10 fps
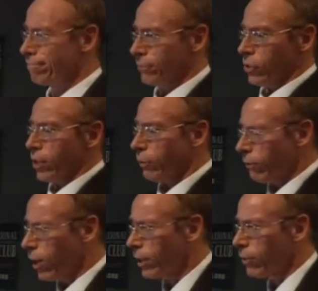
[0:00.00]
just like we've
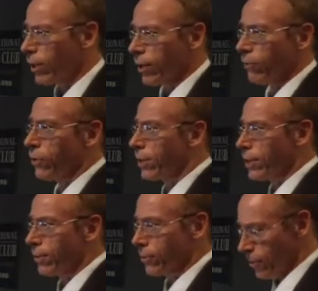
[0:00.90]
gotten around everything
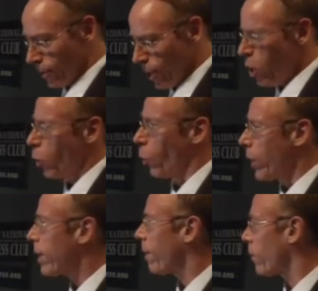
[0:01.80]
else,
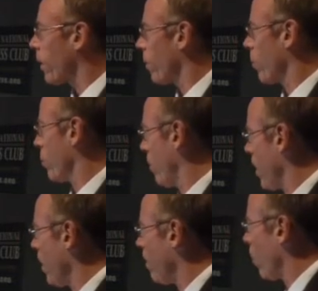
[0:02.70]
we come together as a
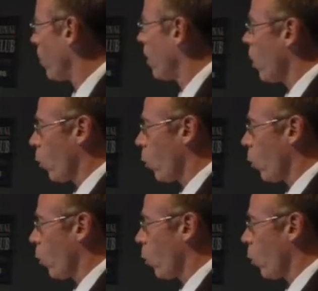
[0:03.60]
people.